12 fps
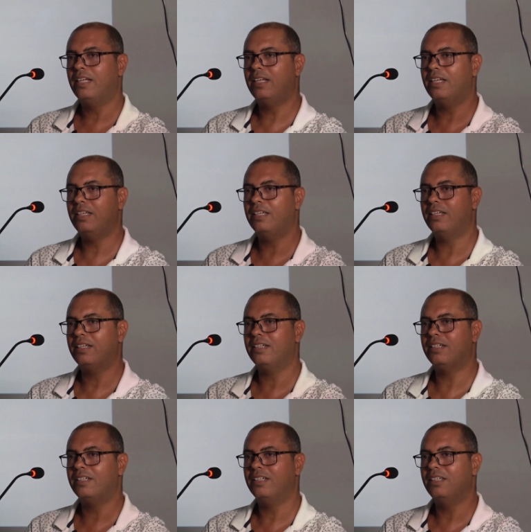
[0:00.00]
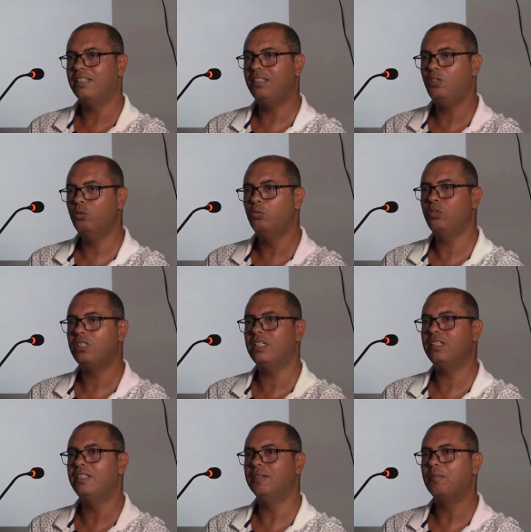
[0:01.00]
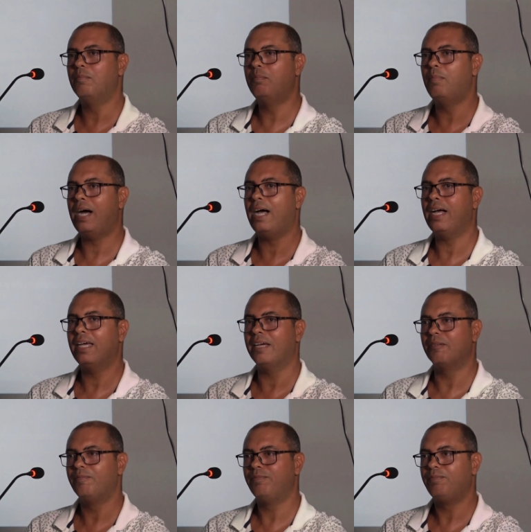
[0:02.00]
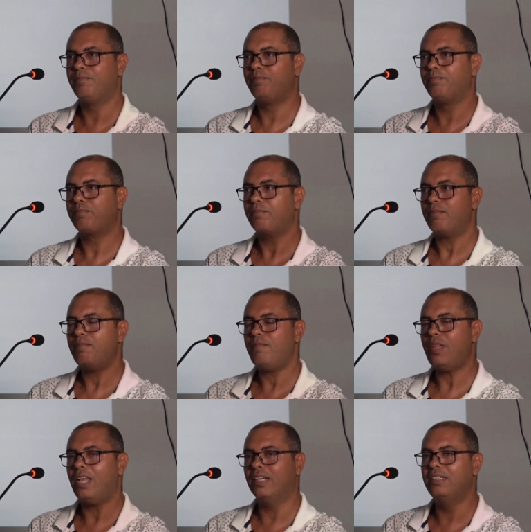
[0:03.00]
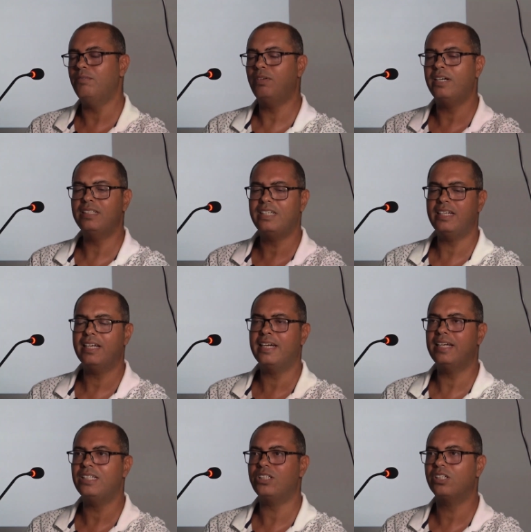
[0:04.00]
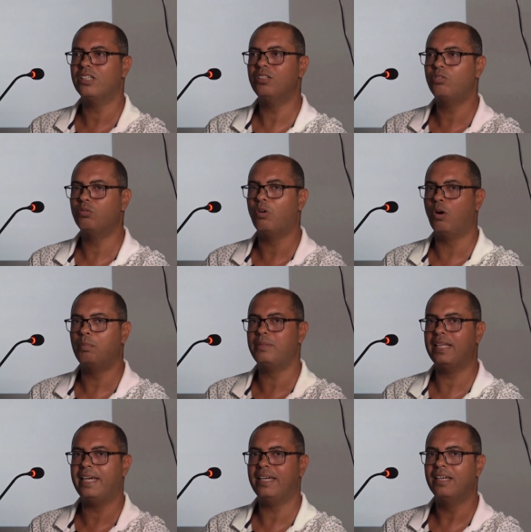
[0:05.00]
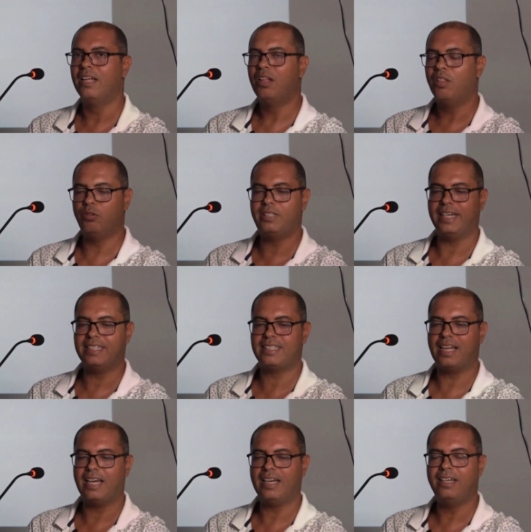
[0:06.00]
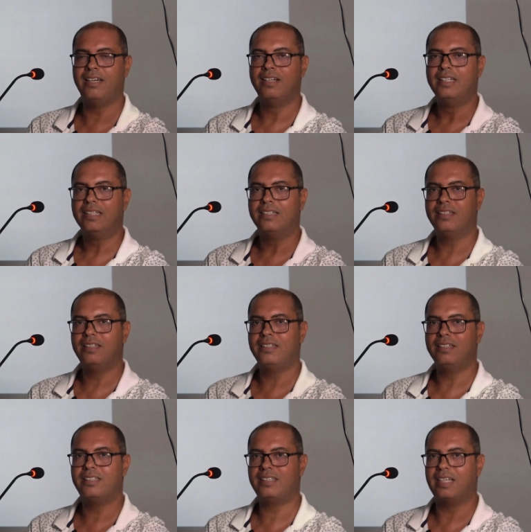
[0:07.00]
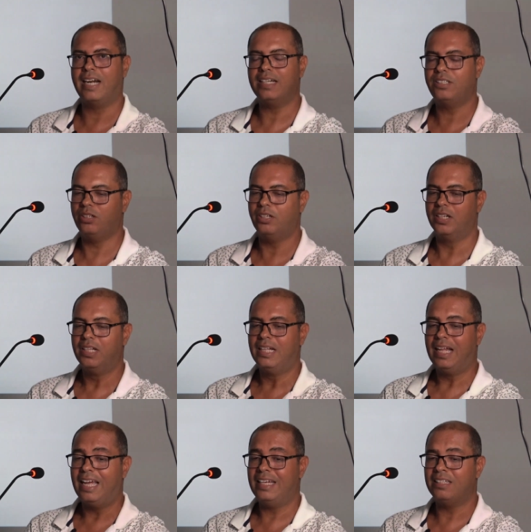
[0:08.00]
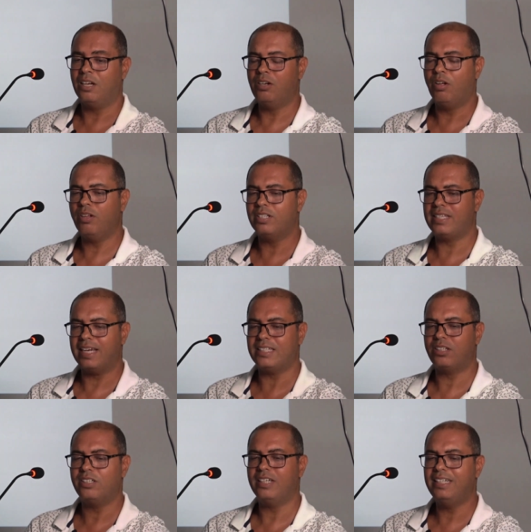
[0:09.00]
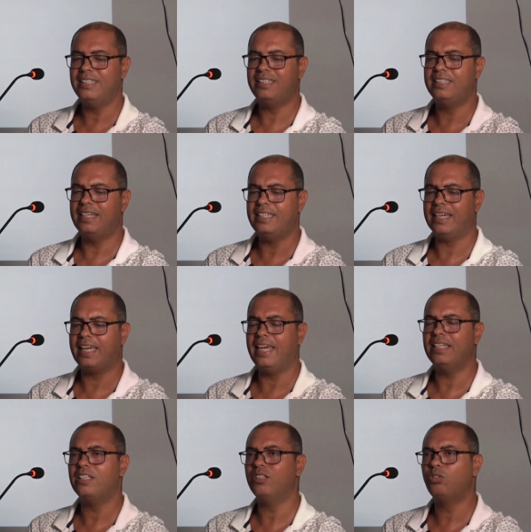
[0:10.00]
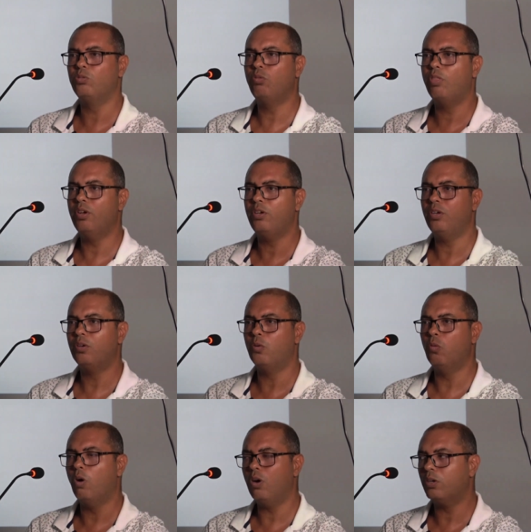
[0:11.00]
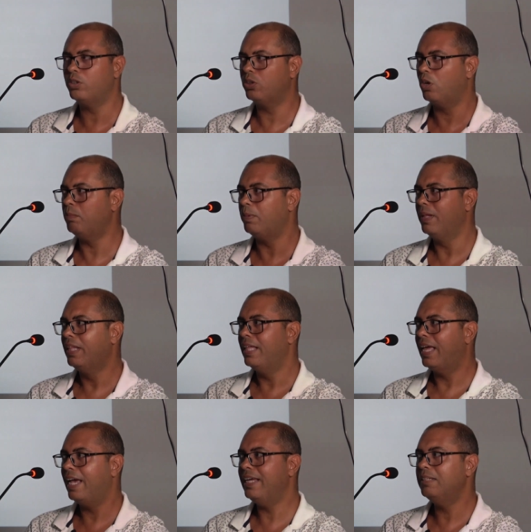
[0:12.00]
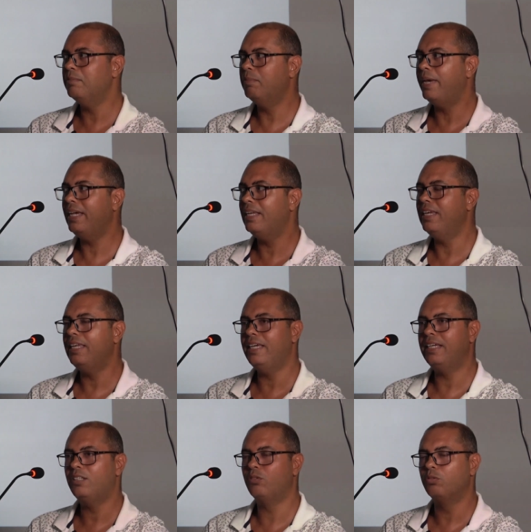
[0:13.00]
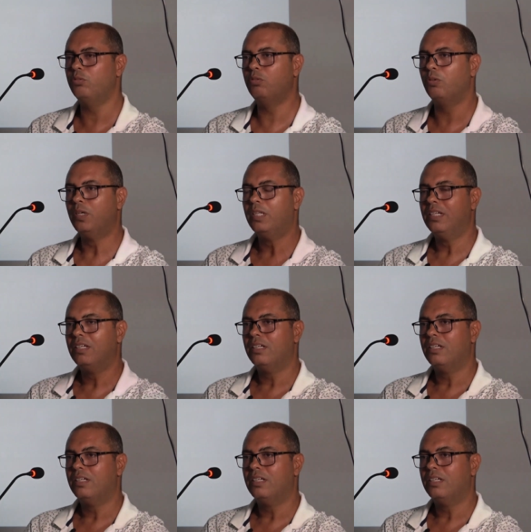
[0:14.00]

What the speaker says: used by different generations to obtain the textile structure. And another section is dedicated to the workshop and mainly to